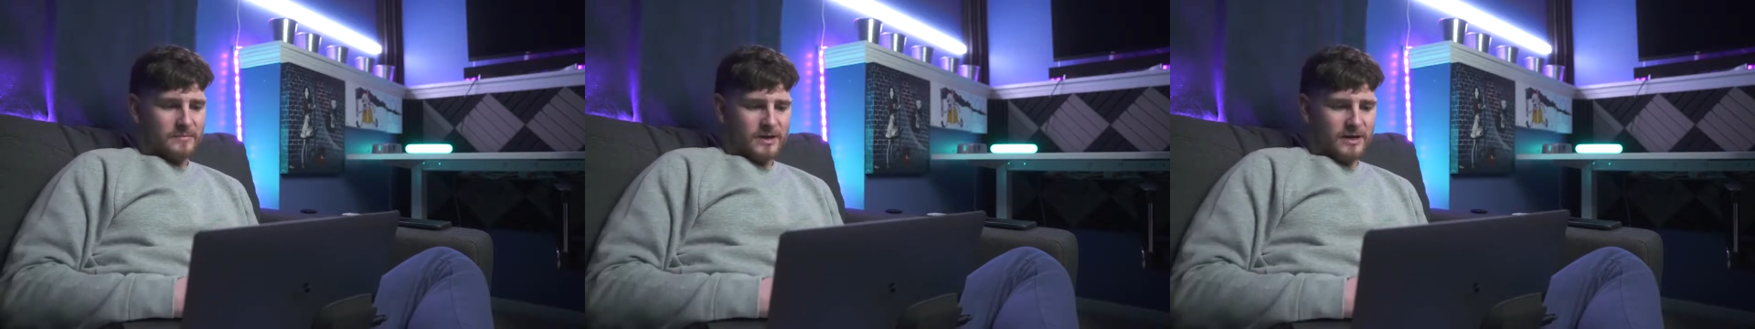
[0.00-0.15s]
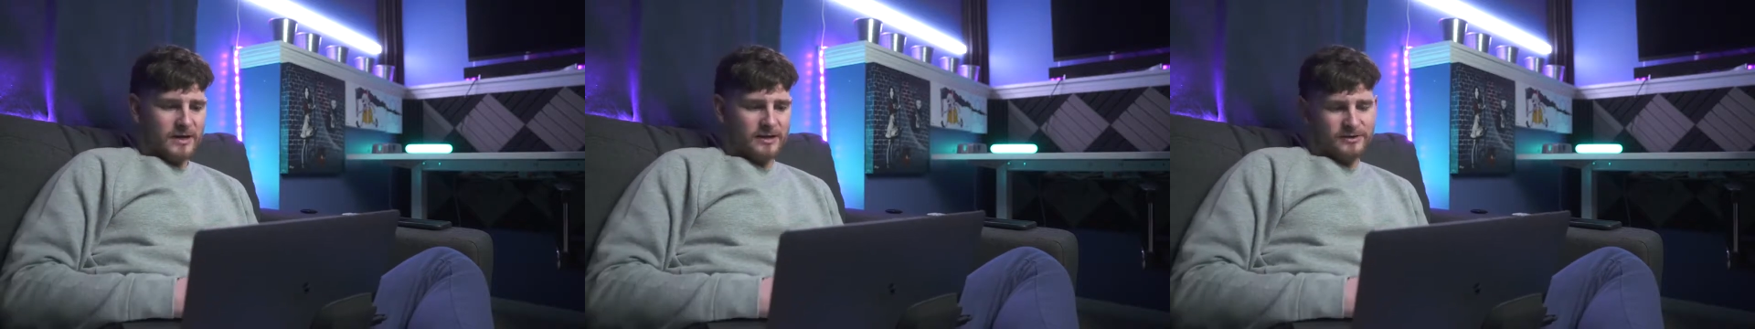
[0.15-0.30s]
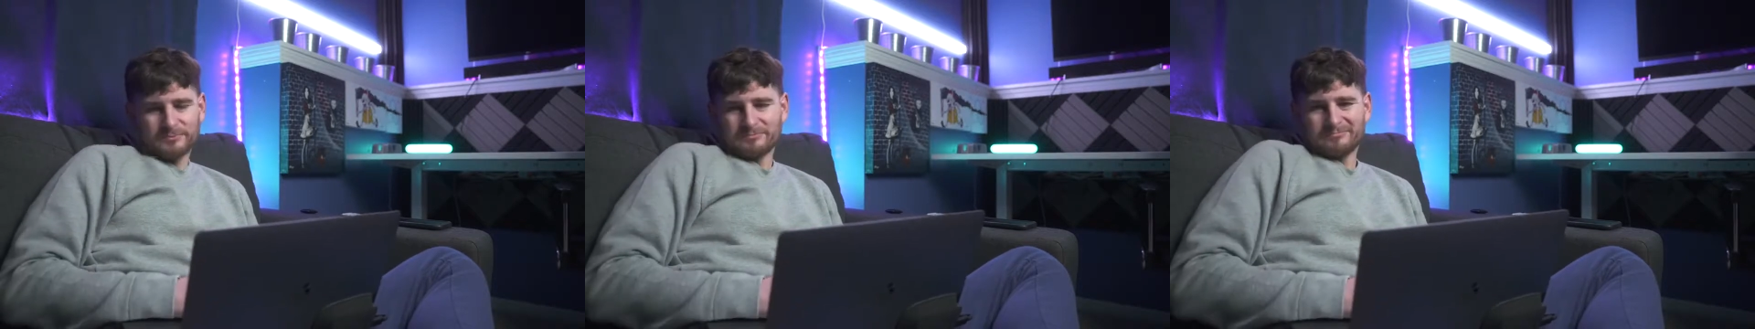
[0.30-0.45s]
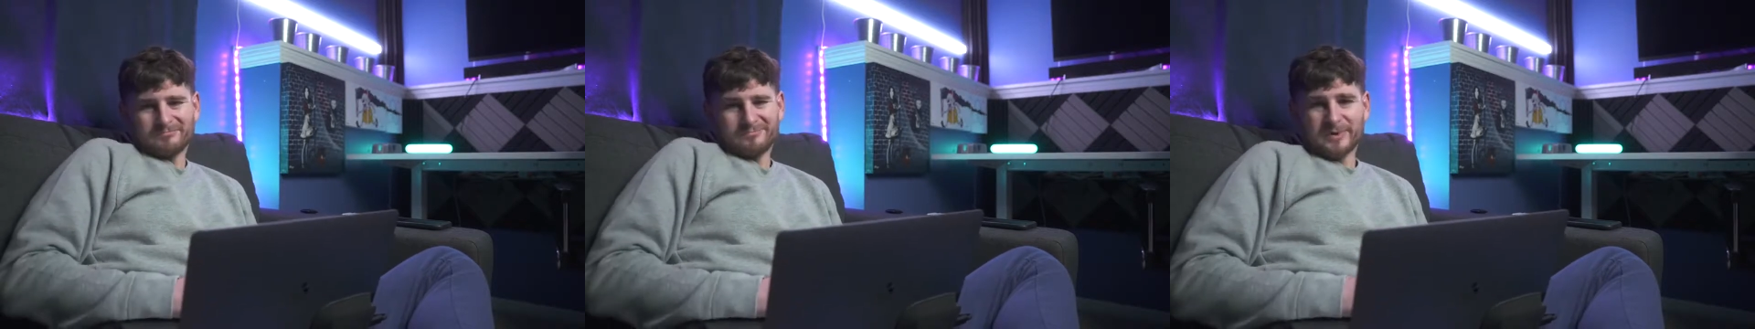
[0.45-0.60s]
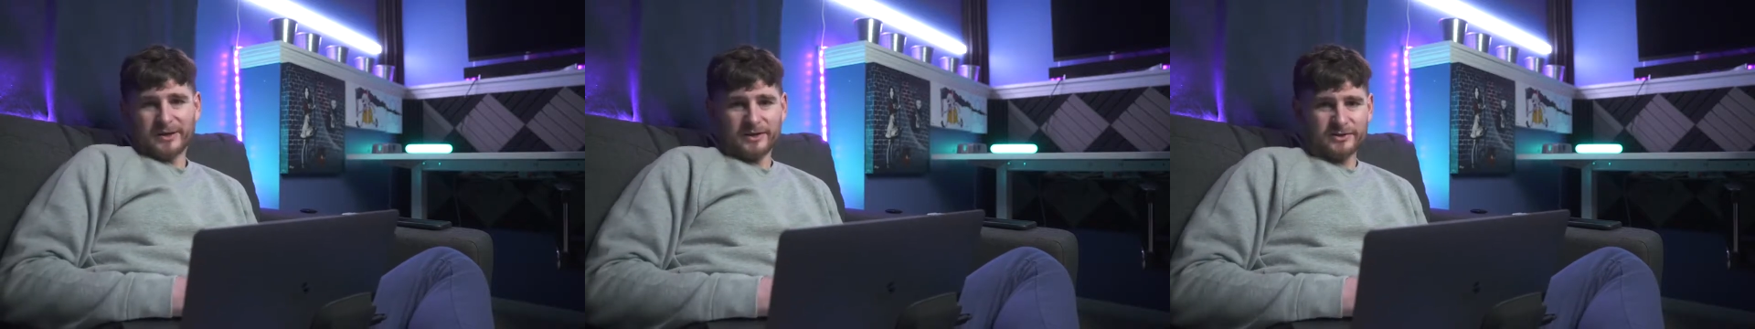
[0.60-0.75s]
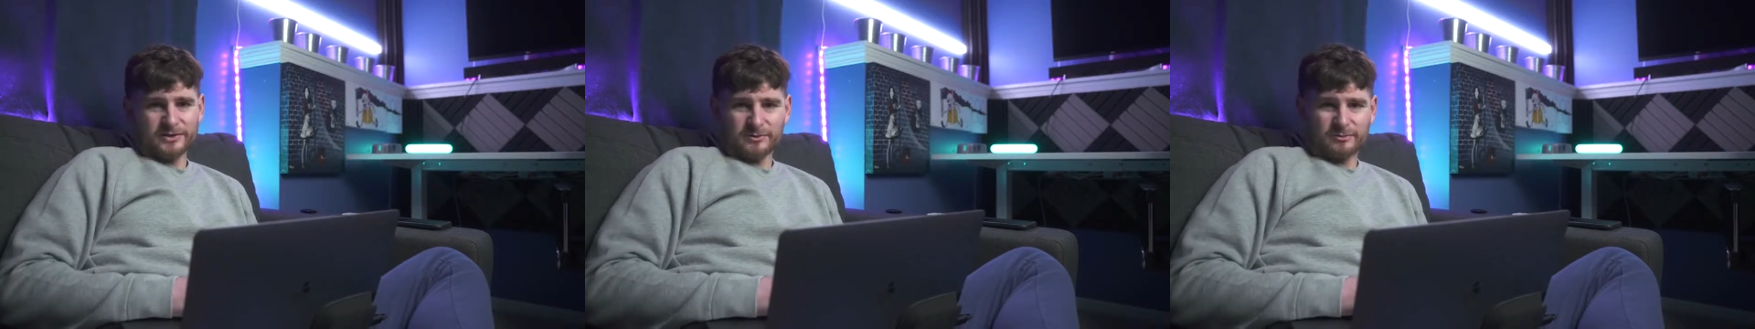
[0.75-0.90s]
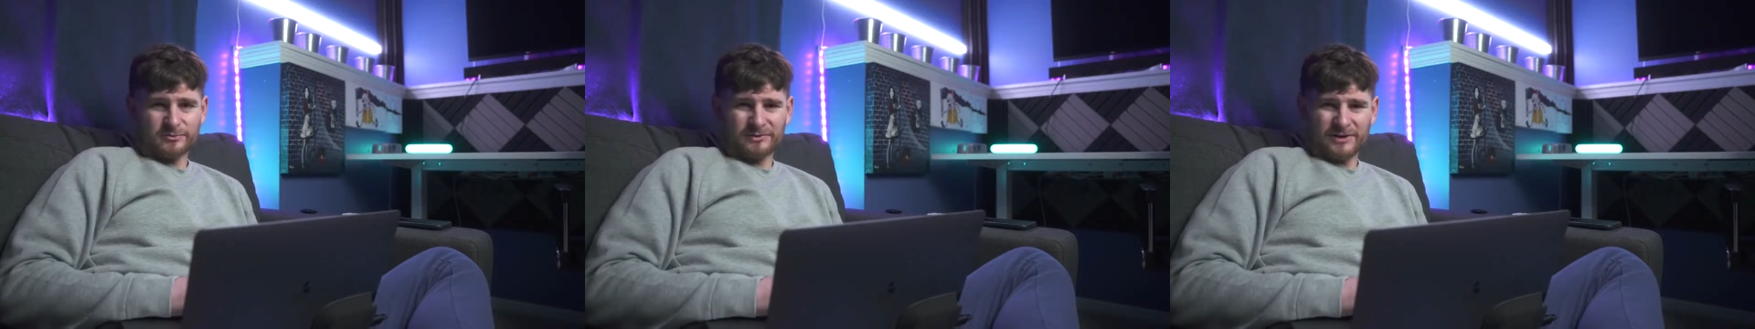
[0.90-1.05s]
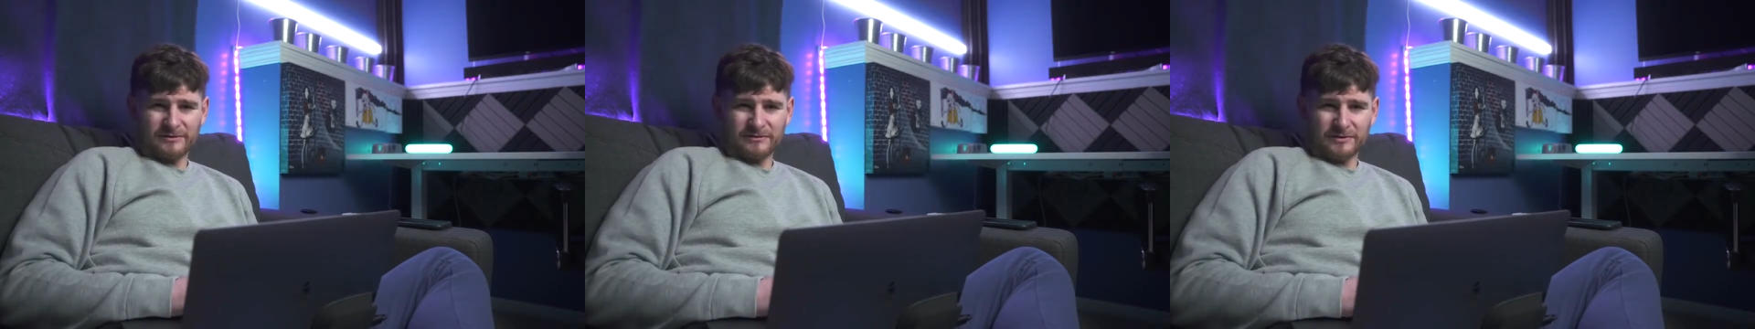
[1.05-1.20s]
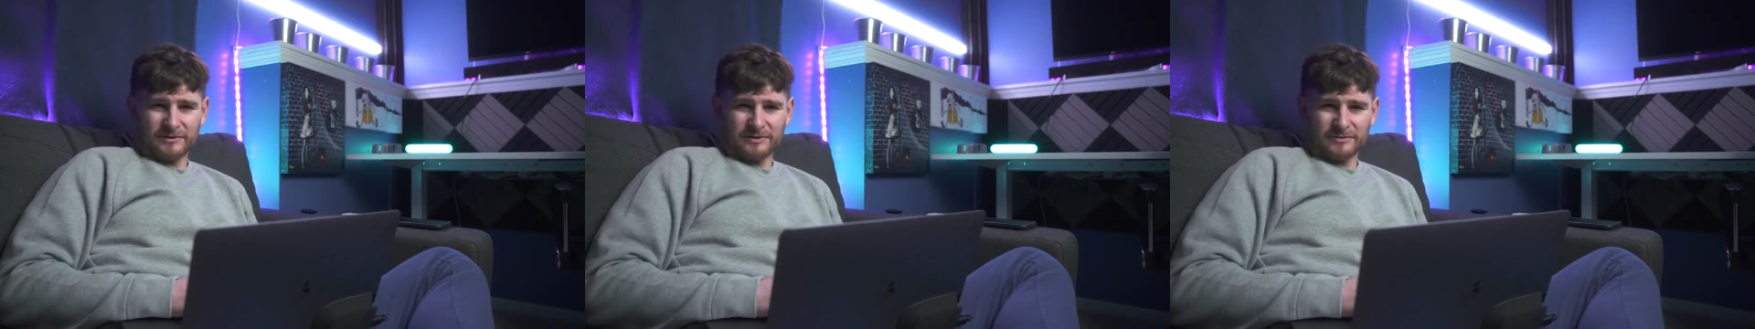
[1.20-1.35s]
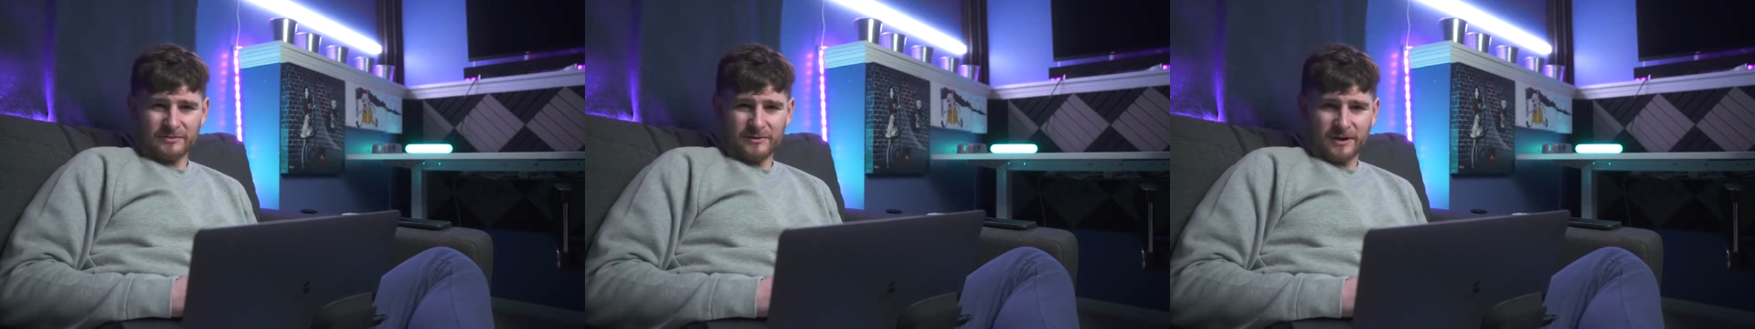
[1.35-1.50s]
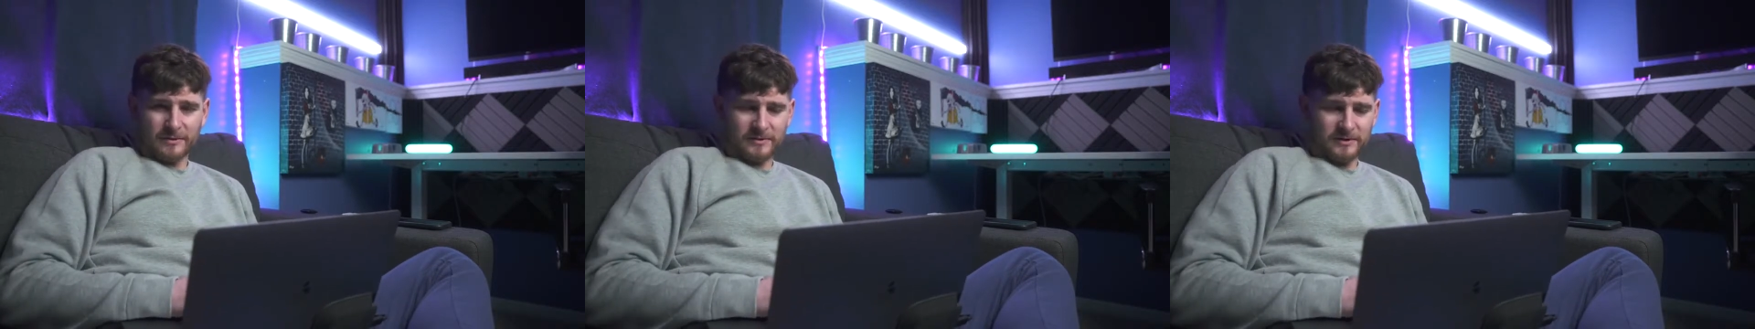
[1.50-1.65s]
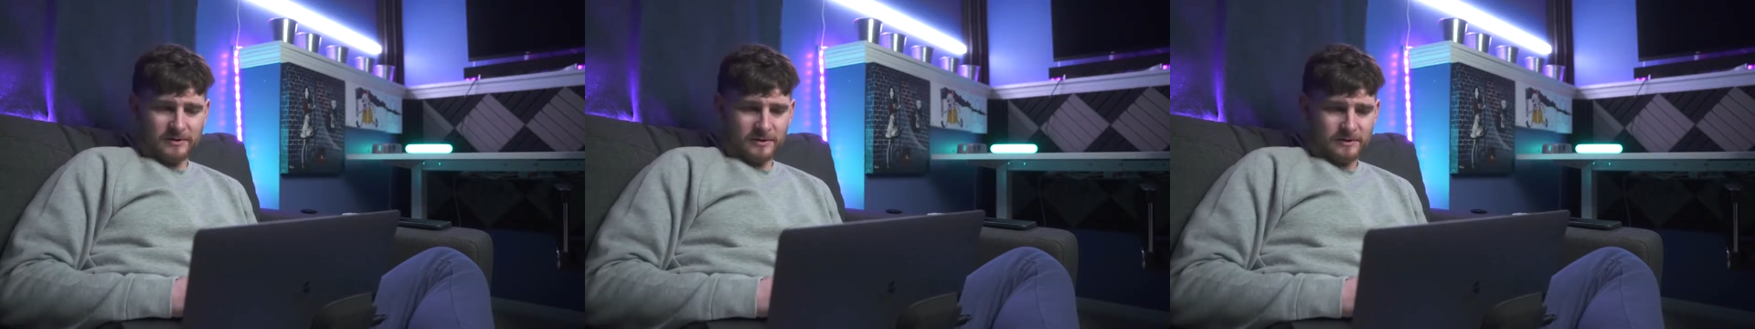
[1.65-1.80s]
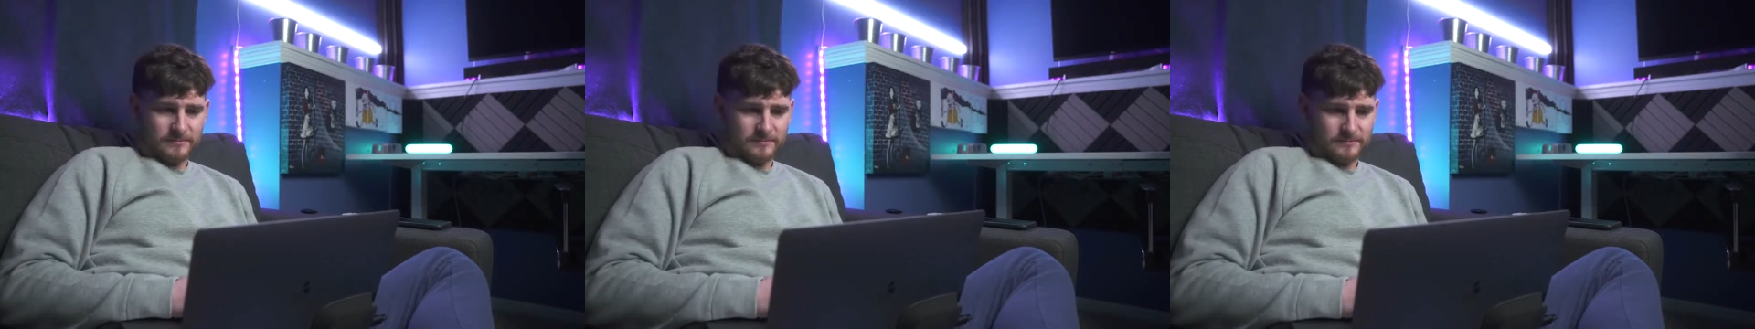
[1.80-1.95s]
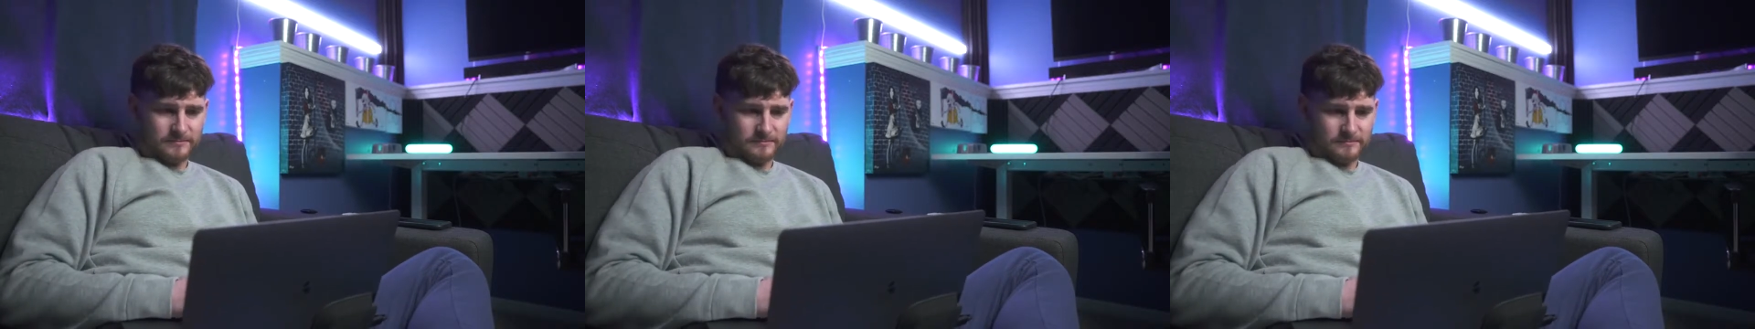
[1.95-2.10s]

It's personal preference, in my opinion.